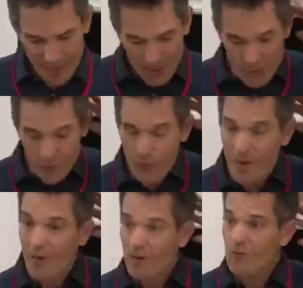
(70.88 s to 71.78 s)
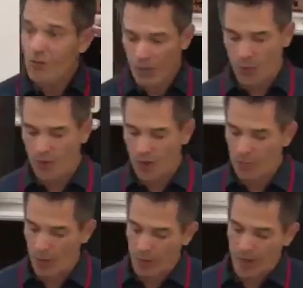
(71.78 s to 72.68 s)
She was renowned for her work on
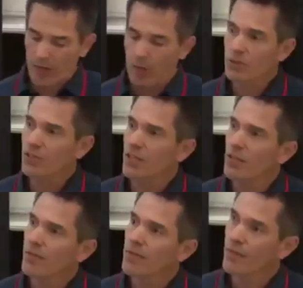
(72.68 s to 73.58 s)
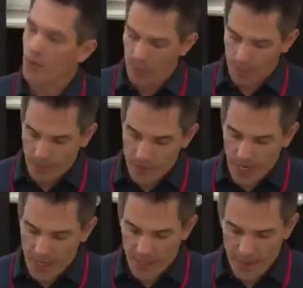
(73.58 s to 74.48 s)
popular culture, film,
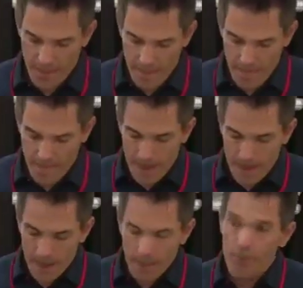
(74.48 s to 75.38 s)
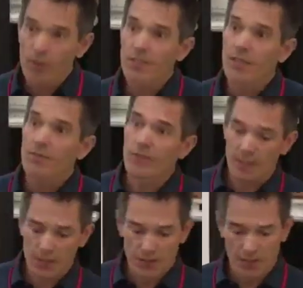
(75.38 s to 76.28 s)
gender, and the burgeoning
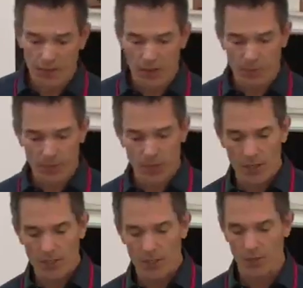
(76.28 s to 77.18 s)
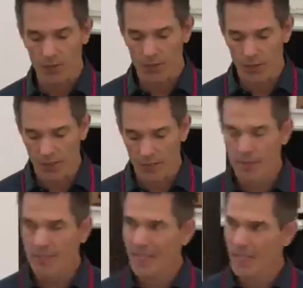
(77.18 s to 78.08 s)
fields of film studies and cultural studies,
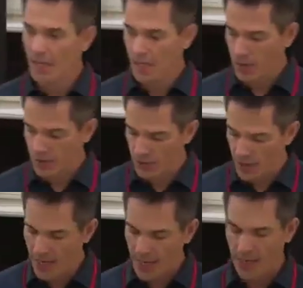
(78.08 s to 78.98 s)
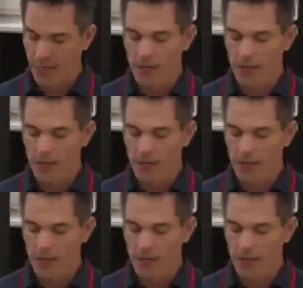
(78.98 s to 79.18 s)
particularly in Australia,